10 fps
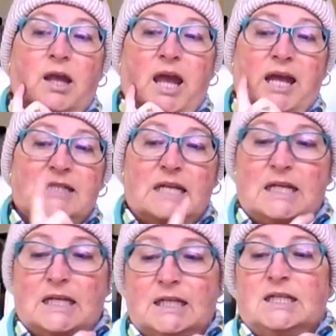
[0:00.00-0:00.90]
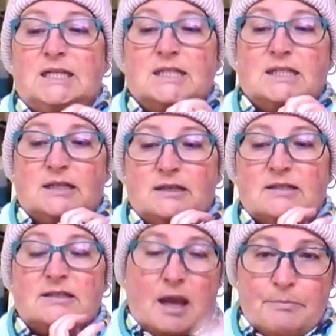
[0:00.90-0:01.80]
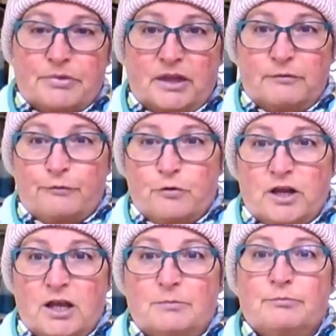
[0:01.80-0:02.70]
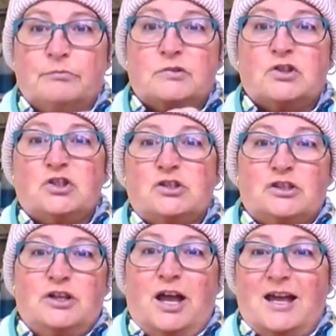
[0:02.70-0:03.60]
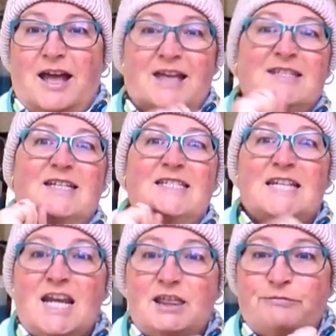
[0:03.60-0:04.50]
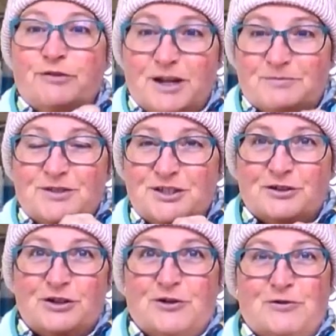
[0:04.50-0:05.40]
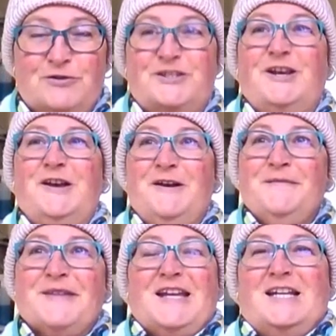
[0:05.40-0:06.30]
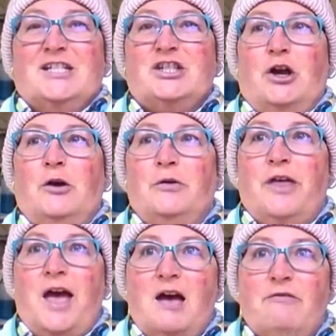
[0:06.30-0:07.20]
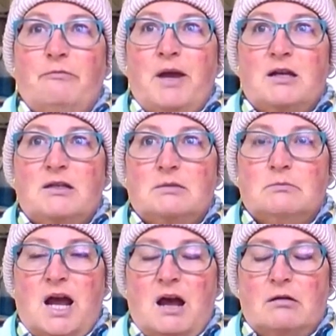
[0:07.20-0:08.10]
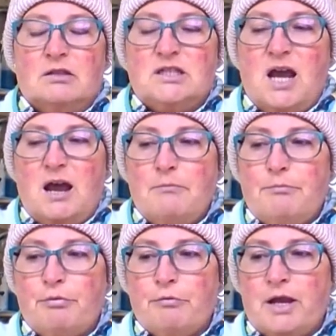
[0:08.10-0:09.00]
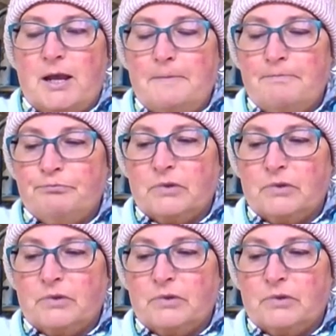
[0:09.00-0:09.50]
getting something for him, as in teeth for him to use. So they have made him now temporary